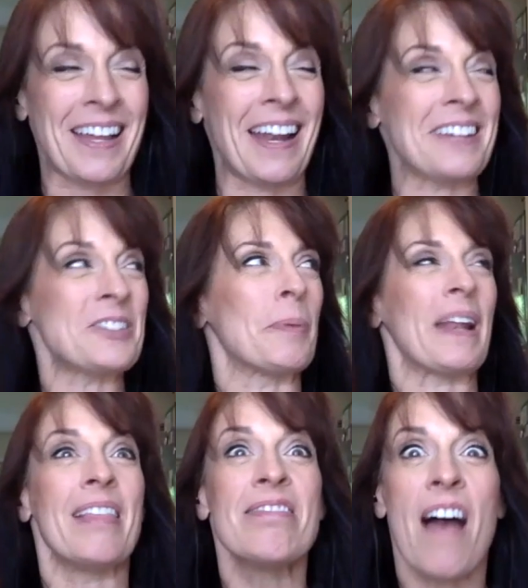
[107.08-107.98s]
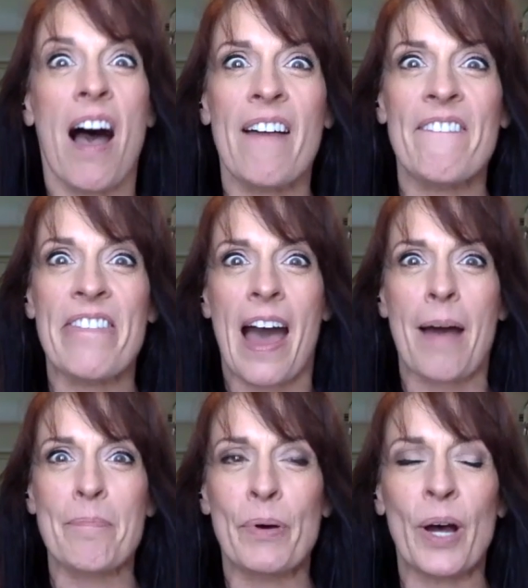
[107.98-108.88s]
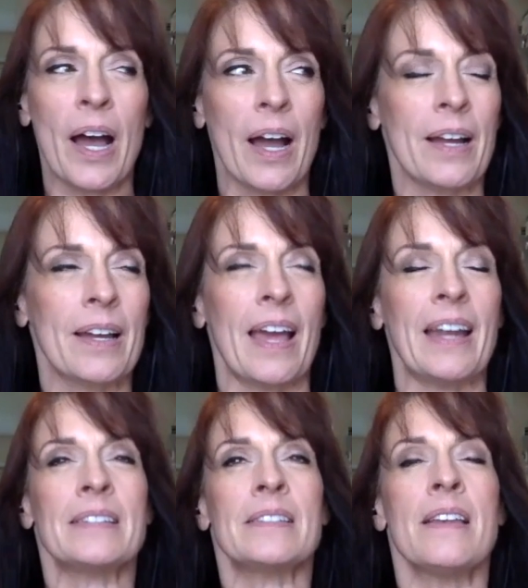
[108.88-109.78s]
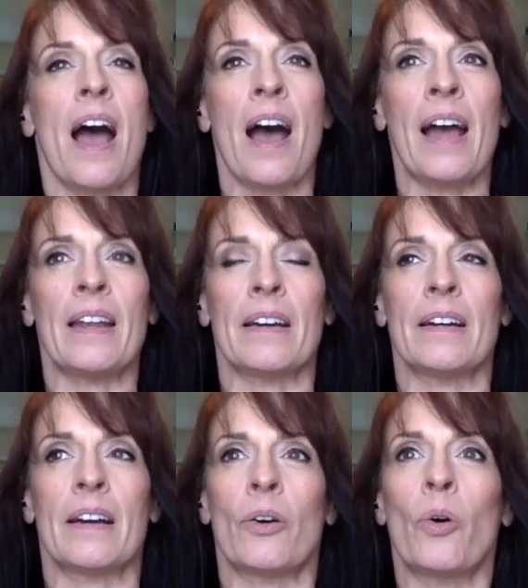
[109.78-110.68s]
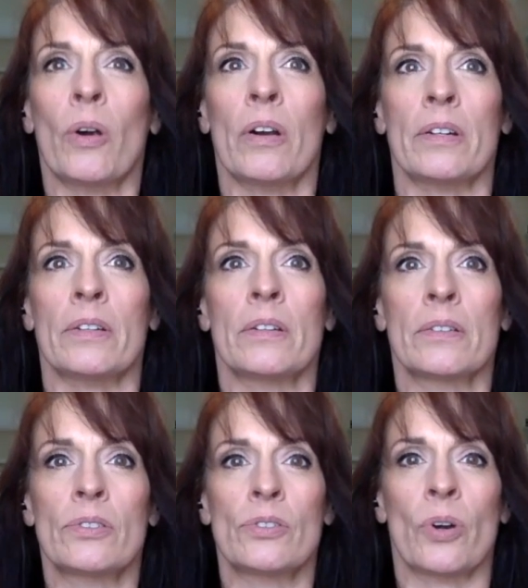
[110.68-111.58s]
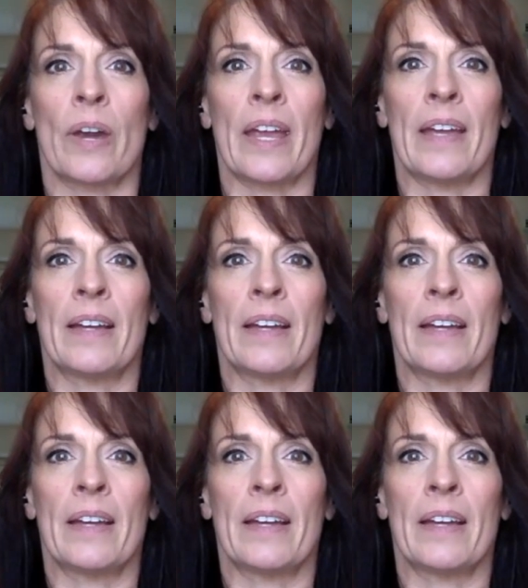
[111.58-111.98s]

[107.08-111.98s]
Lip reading: that answer, but I love that book. And it's not a horror story.